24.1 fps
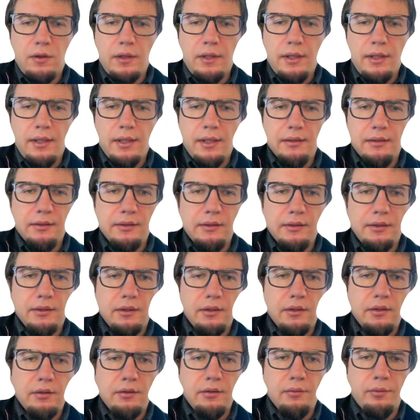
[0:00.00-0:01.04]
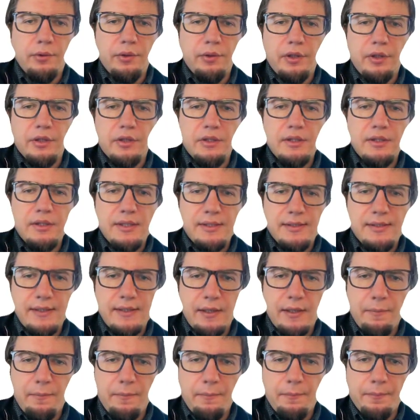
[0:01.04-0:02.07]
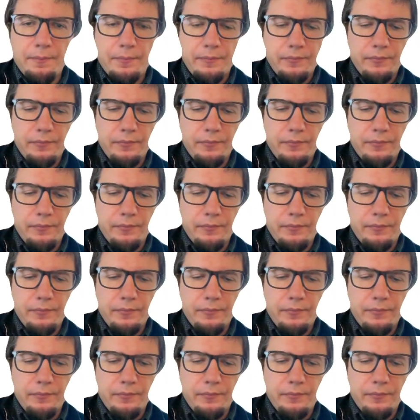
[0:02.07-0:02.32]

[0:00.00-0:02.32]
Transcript: and we need system.